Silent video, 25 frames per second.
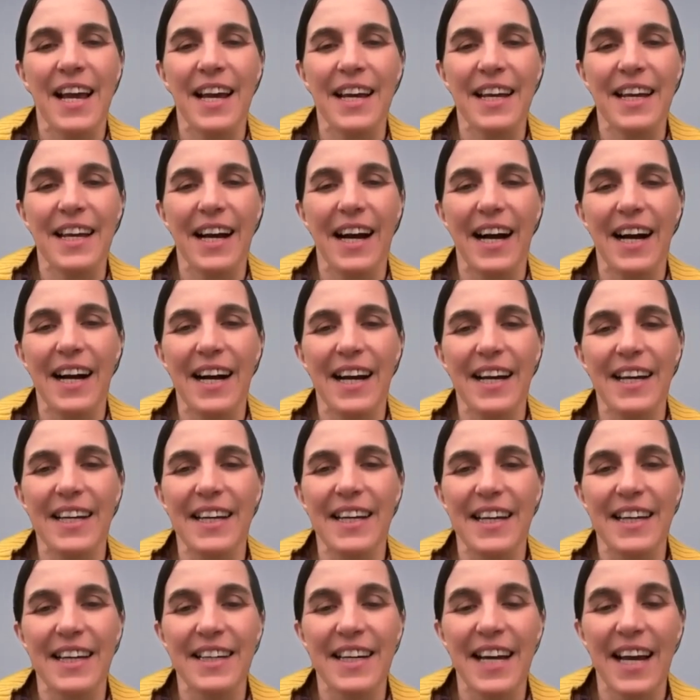
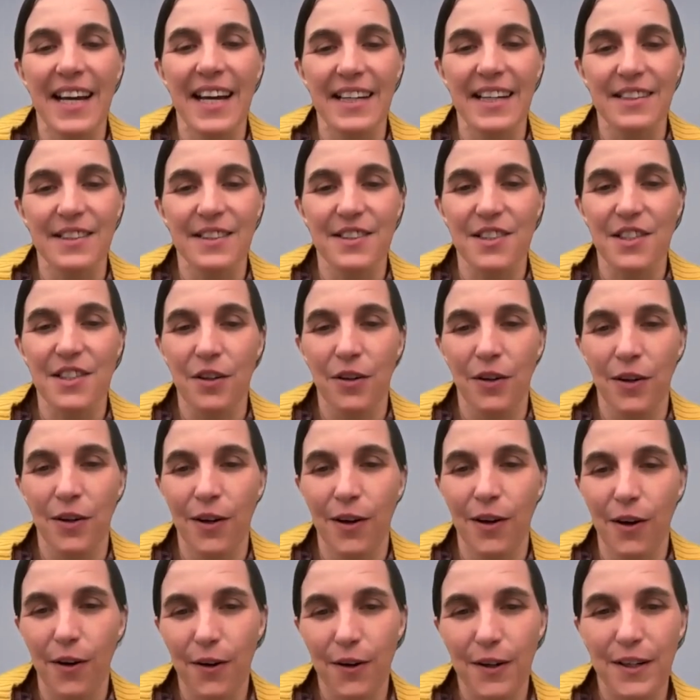AI enhanced
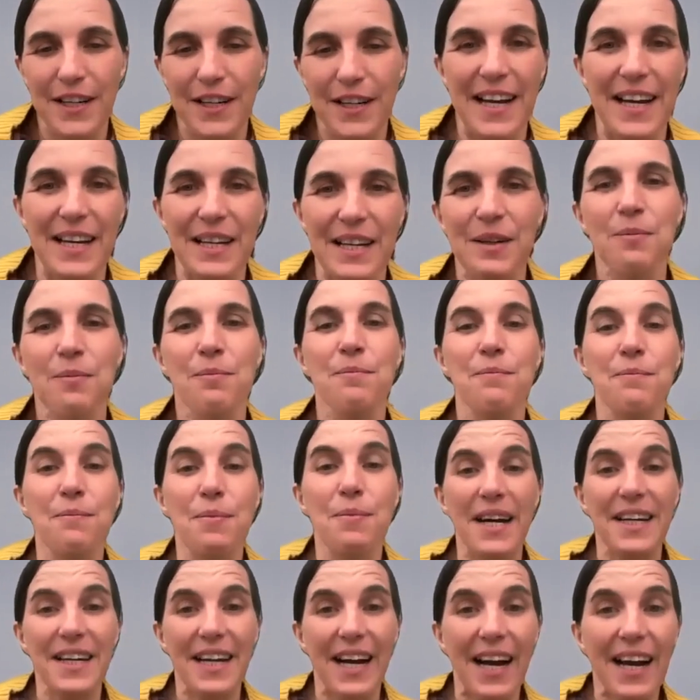learning.
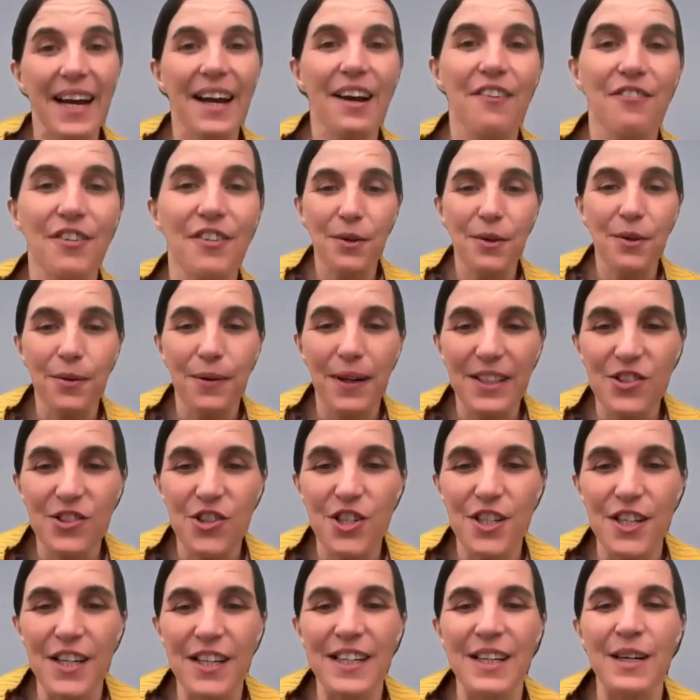But I a
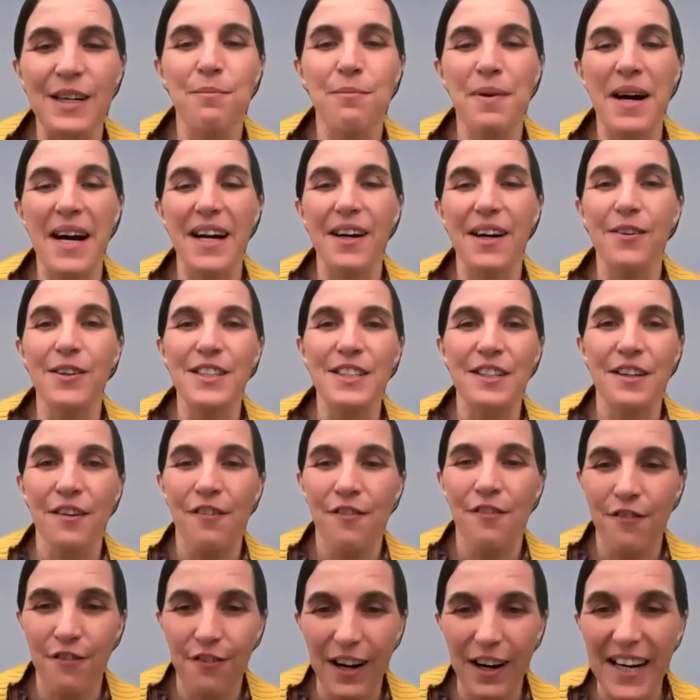question about
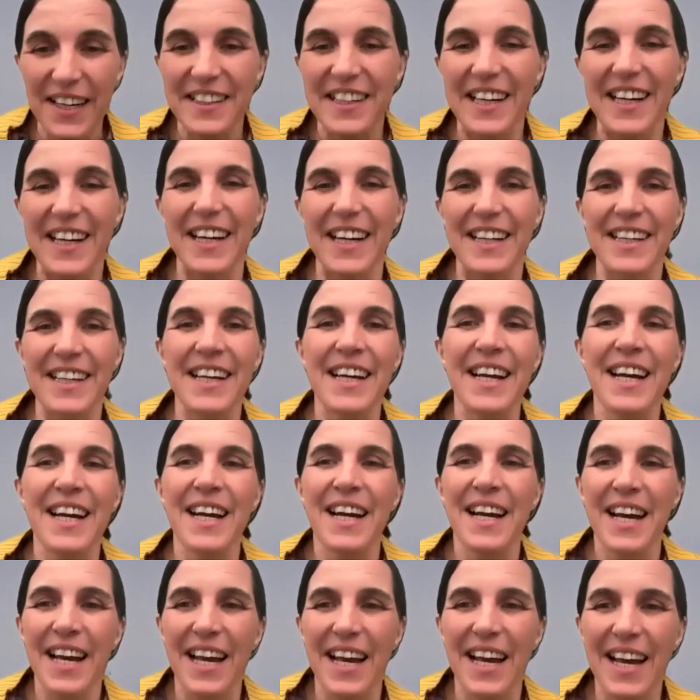writing
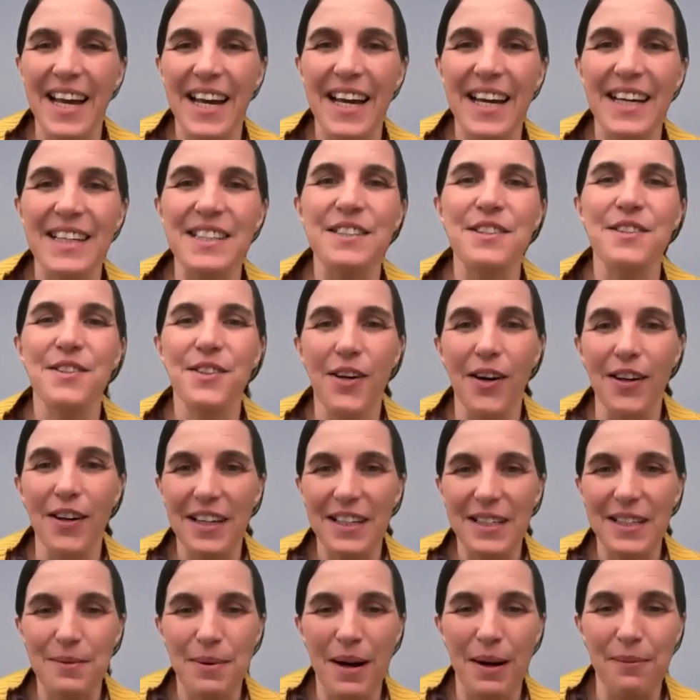and
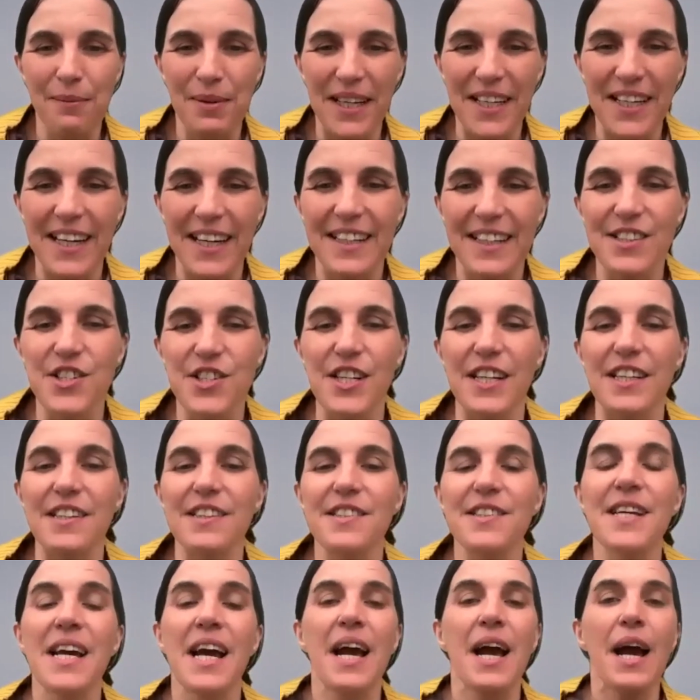scholarly
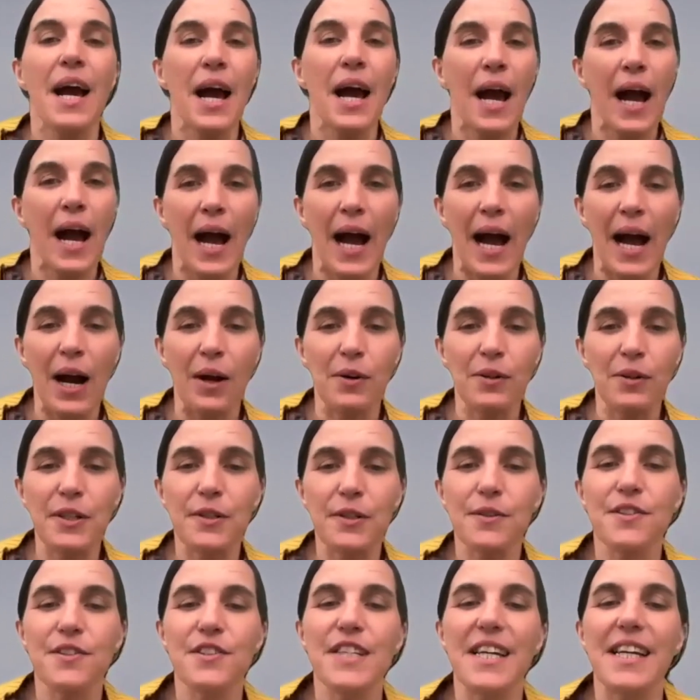publications. How
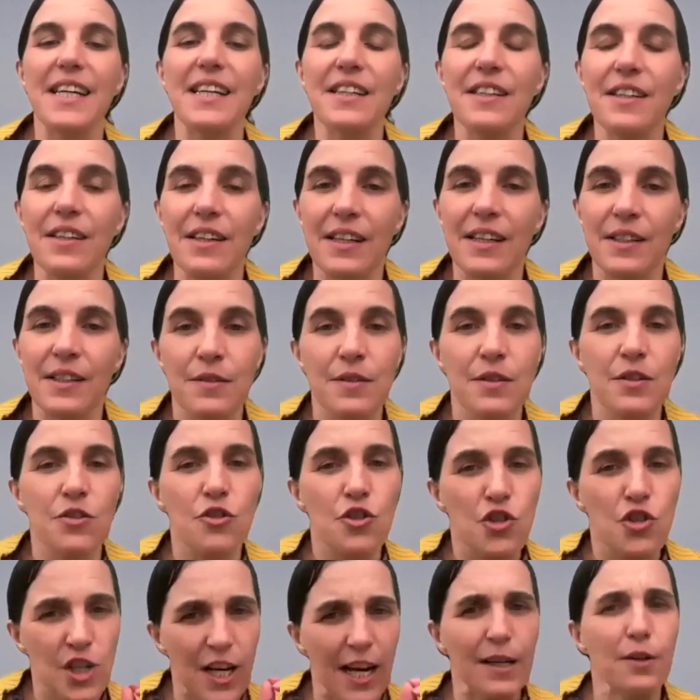do you think
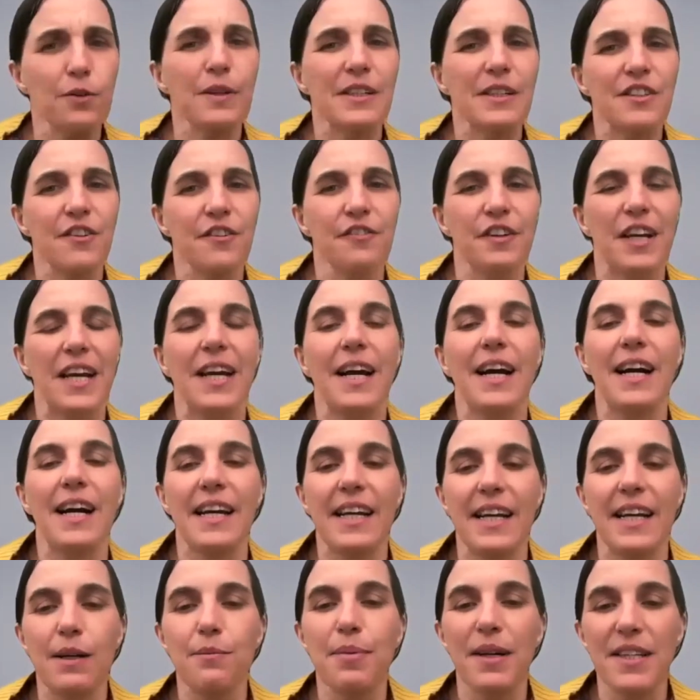generative
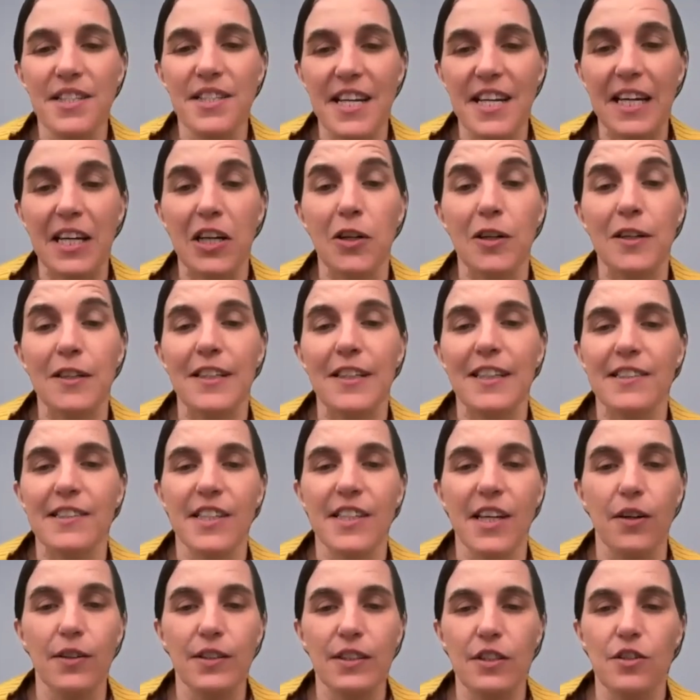AI in particular is
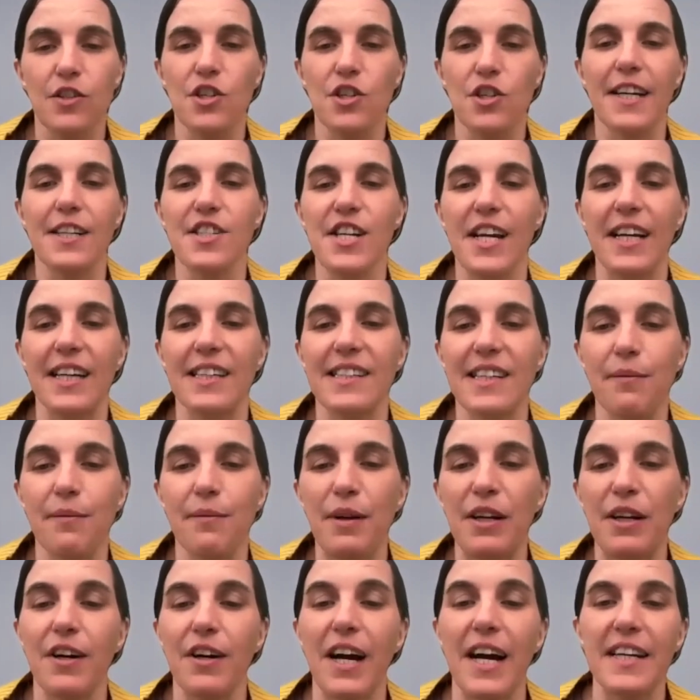going to change
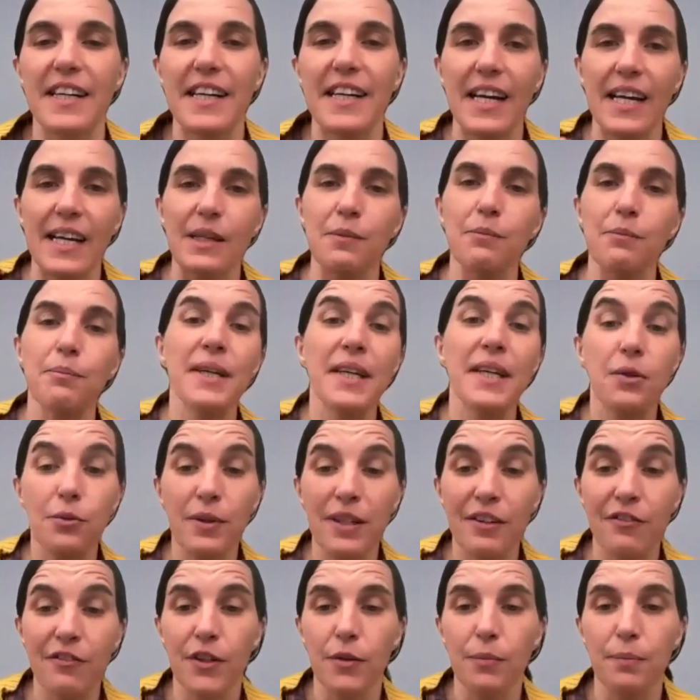academic writing, peer
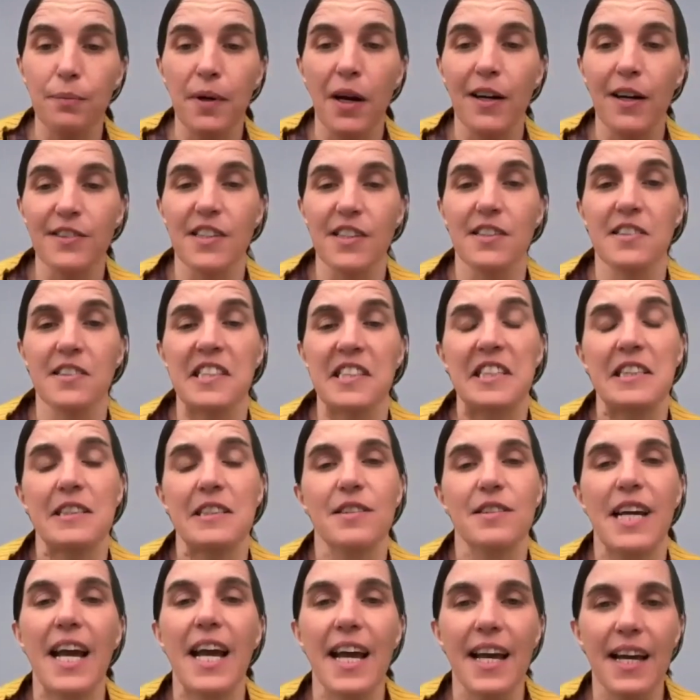review
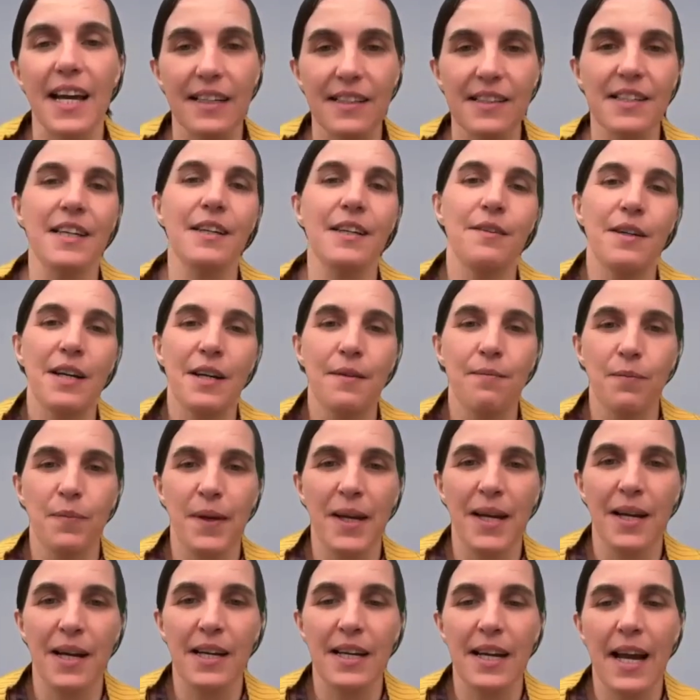processes, and
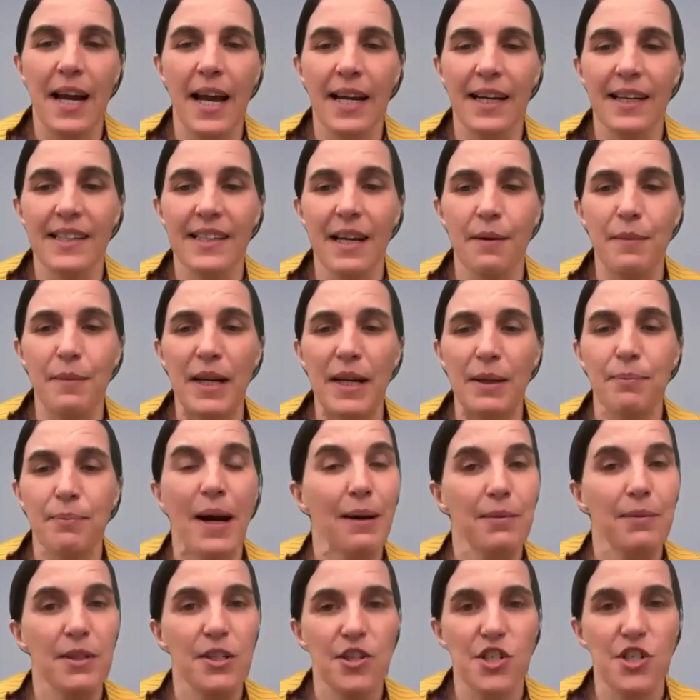academic
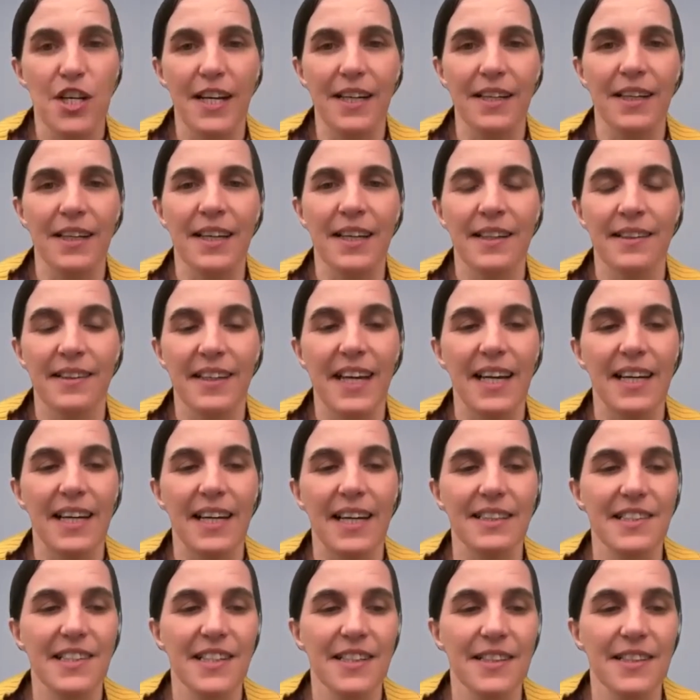publishing in the
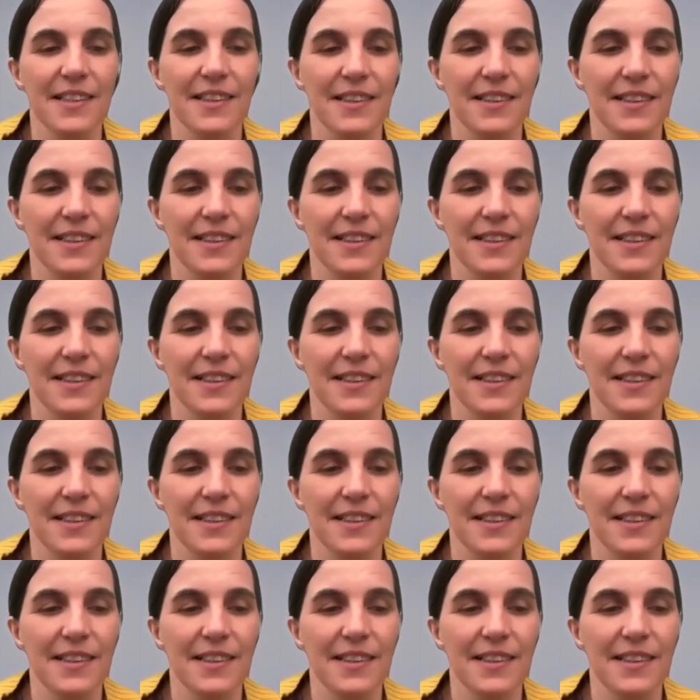end?